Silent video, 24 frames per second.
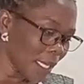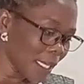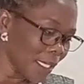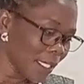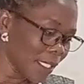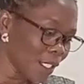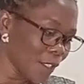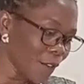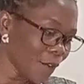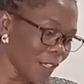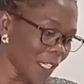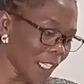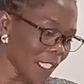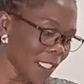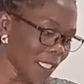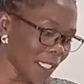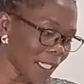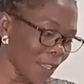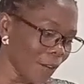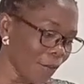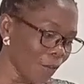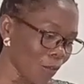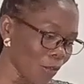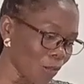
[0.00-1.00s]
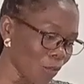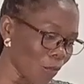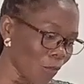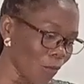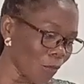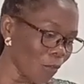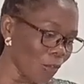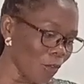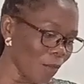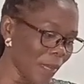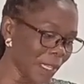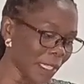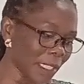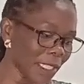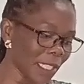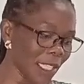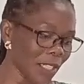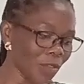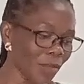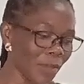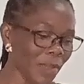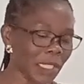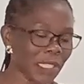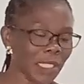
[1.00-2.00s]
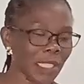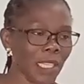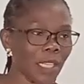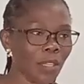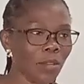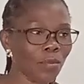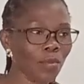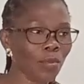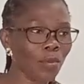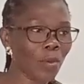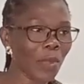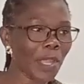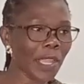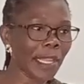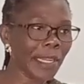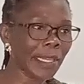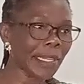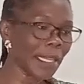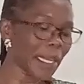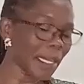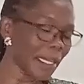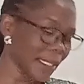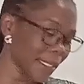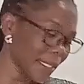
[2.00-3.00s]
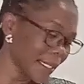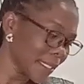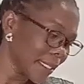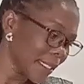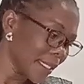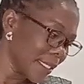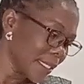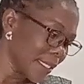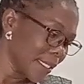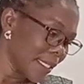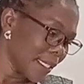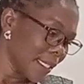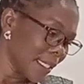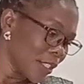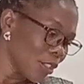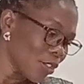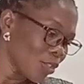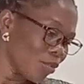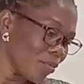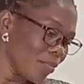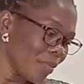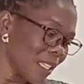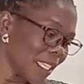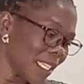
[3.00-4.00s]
different levels of human settlements in rural areas. Should be